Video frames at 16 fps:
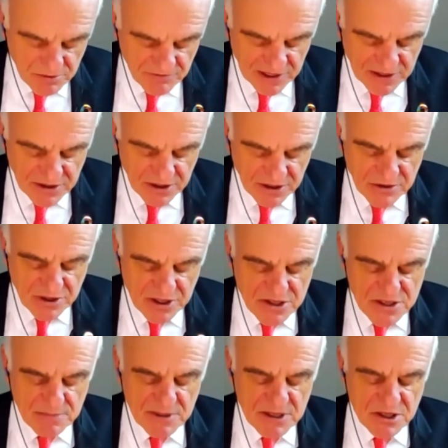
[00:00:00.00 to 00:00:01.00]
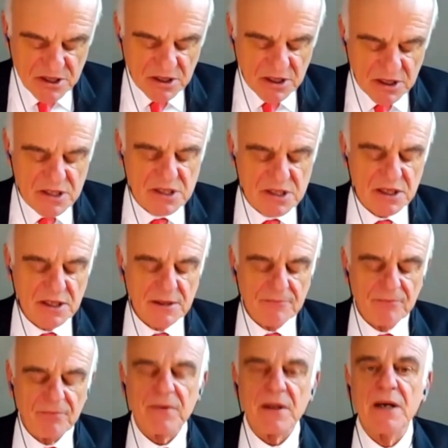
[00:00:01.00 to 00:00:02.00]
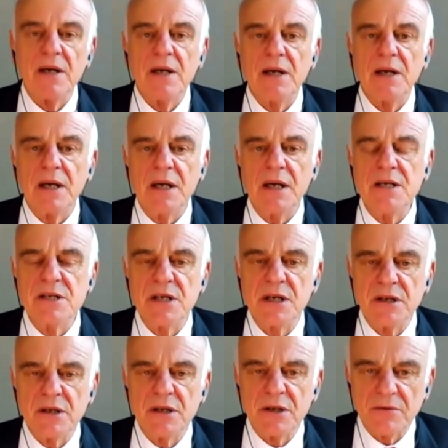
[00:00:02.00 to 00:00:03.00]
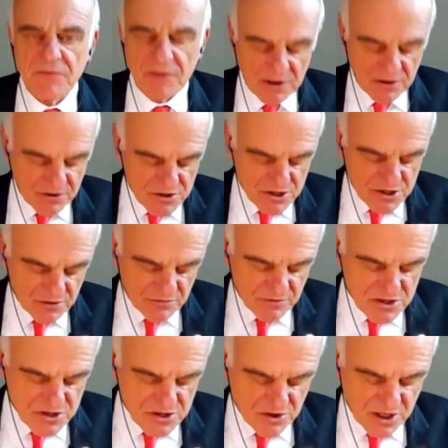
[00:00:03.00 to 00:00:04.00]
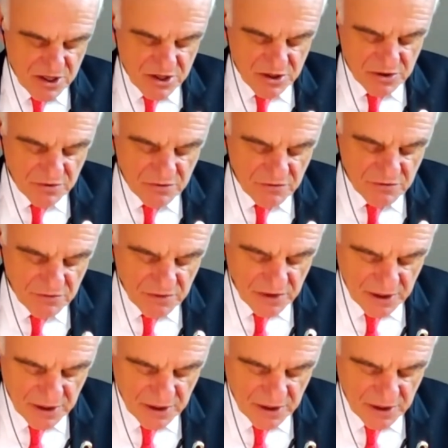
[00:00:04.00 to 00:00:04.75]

preventing transmission, is easier than the focus on restrictions.